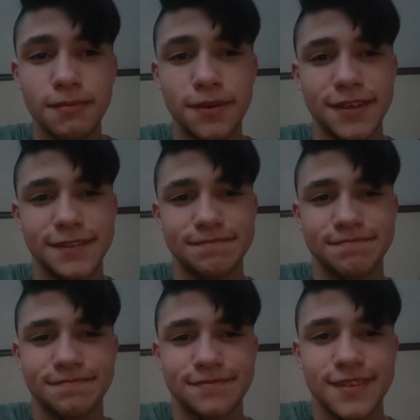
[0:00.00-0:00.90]
But
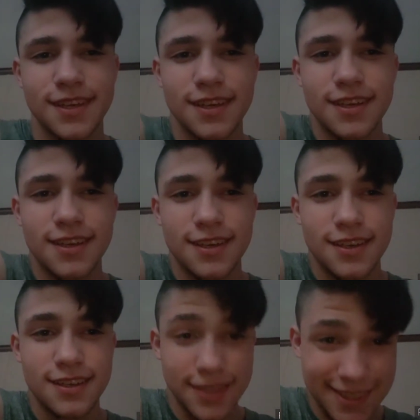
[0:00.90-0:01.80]

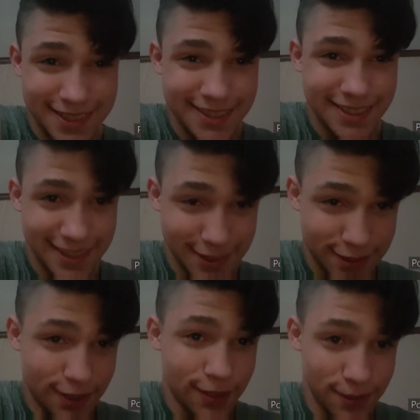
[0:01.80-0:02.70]
let's just get
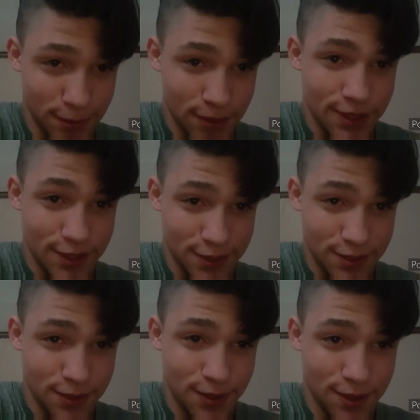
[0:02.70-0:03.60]
started with this
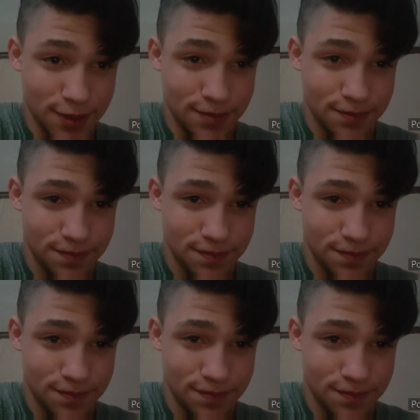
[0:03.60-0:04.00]
story.